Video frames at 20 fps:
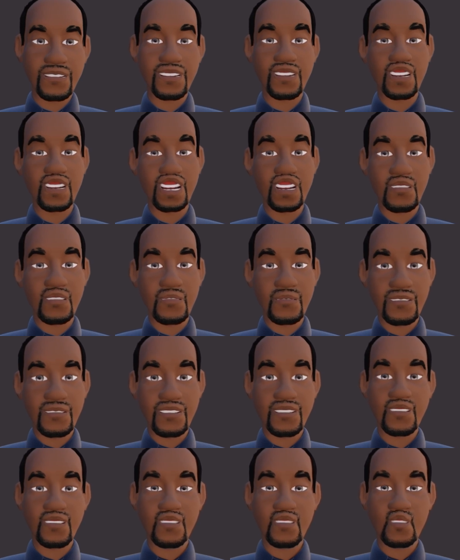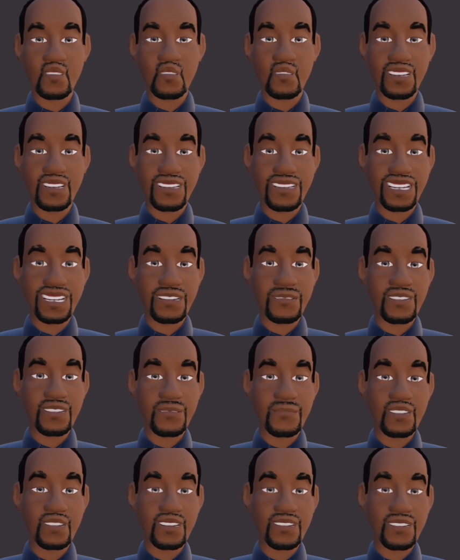Now, there's no
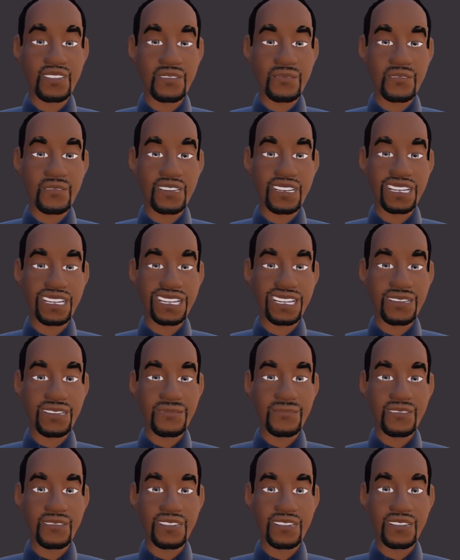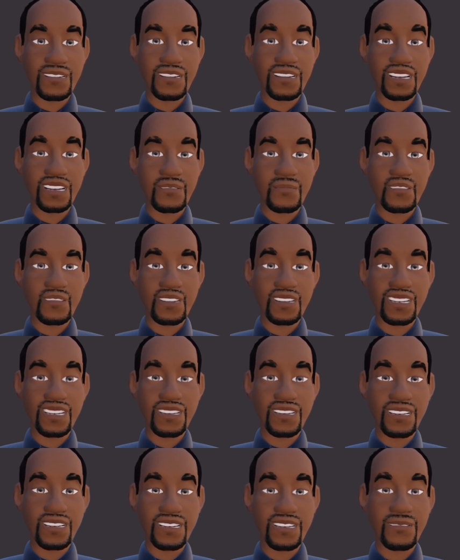established precedent for that kind of thing. But yet
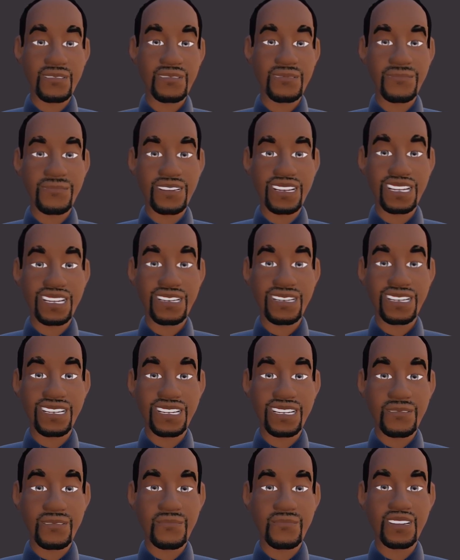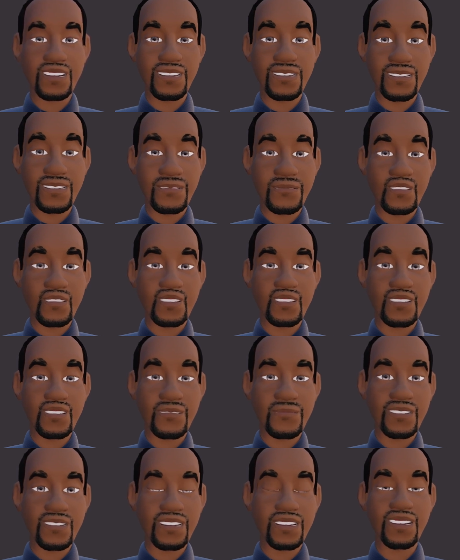again, they're finding an inventive
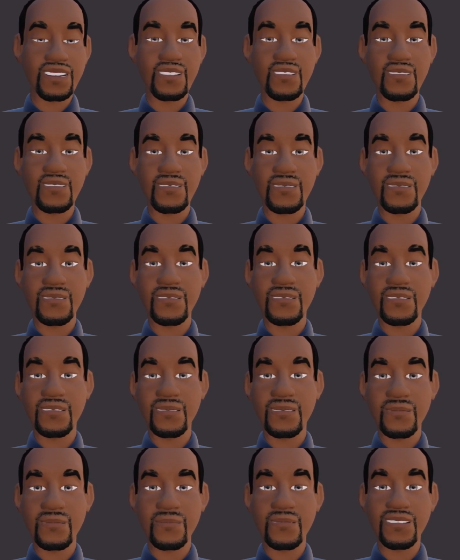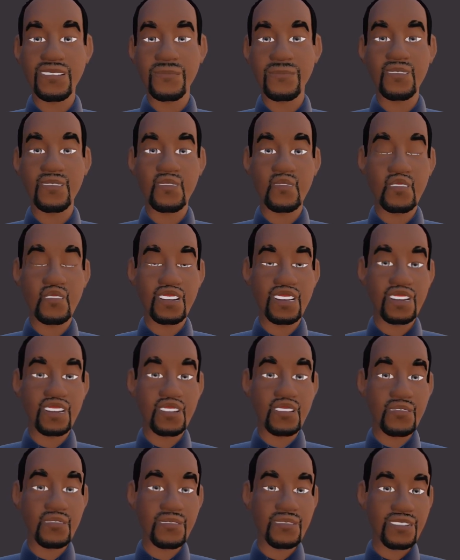justification to be able to
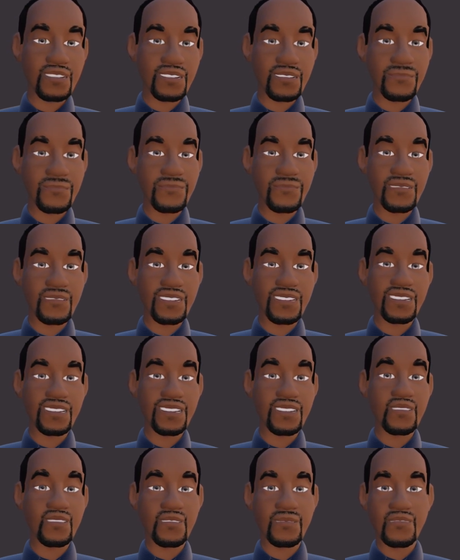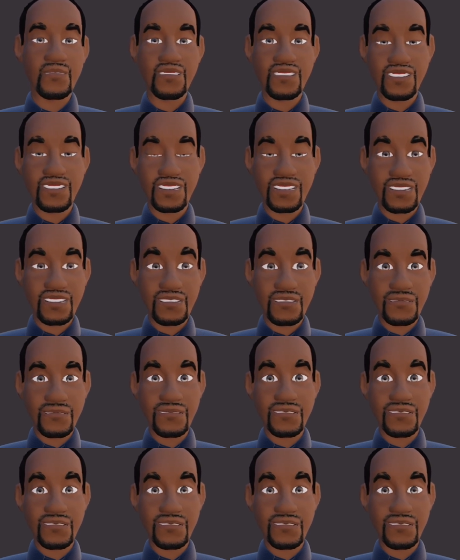allow their case to proceed.